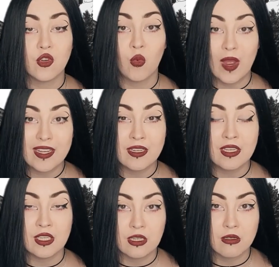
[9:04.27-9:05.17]
20
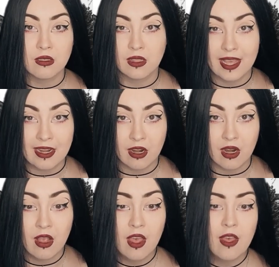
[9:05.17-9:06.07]
years later,
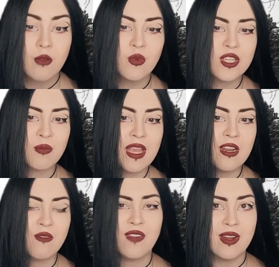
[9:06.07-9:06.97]
which made
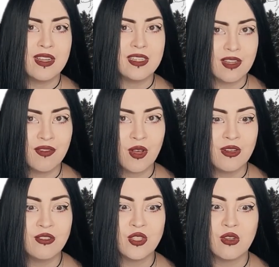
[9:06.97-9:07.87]
it very
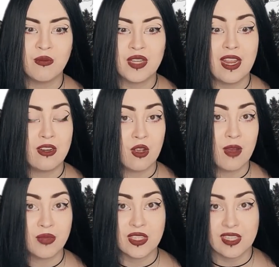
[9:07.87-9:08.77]
difficult to obtain
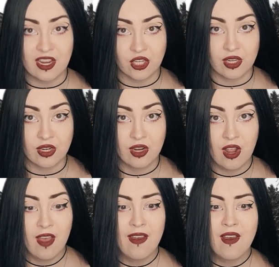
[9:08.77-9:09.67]
compensation.
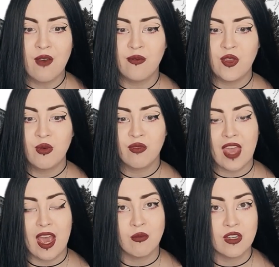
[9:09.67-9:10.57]
A few of
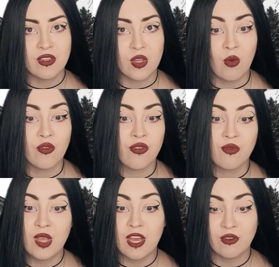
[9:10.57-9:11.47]
Cameron's over
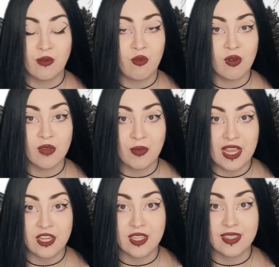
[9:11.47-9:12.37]
300 former
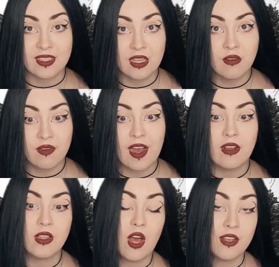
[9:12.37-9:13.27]
patients did file
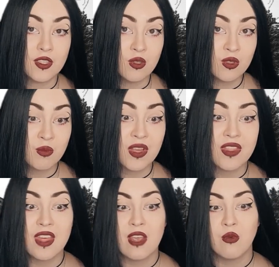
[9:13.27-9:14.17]
lawsuits, but
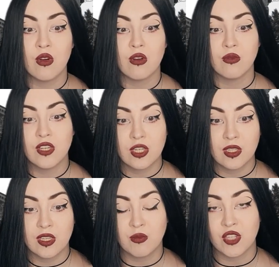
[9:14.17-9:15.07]
they were
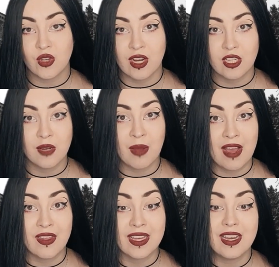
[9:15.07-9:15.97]
originally obstructed by
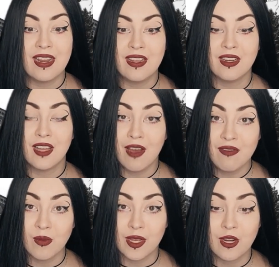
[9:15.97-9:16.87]
the Canadian
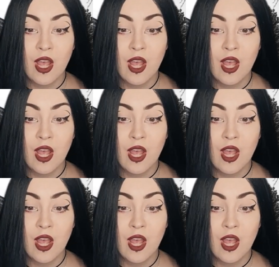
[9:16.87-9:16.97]
government,